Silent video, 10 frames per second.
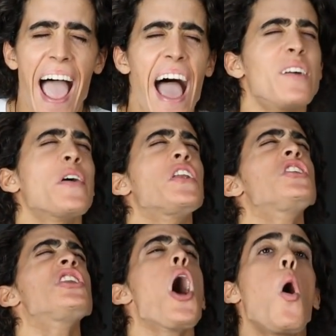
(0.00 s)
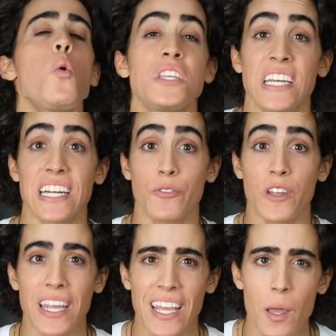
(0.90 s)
have no significant